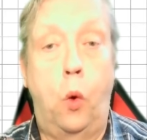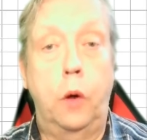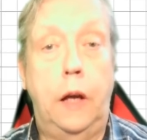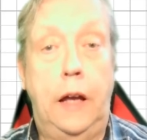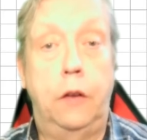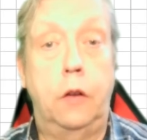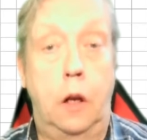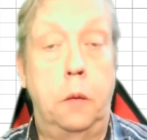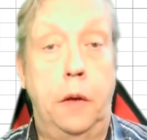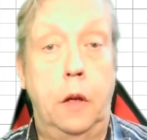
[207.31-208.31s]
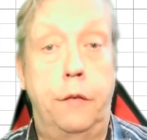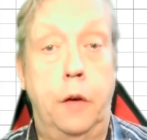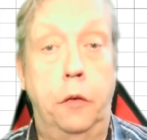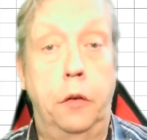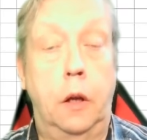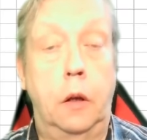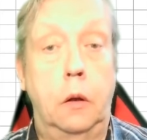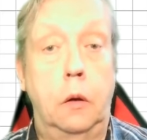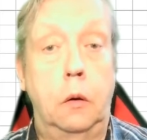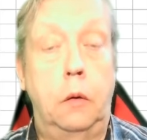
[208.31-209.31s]
what is an intermediate frequency?
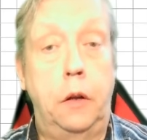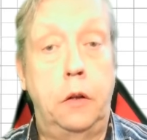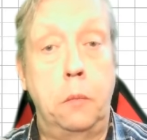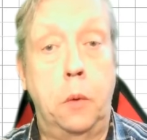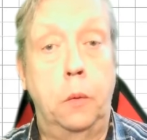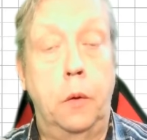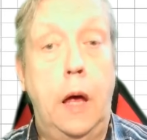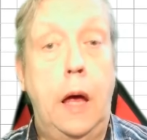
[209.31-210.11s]
Well, it's simple.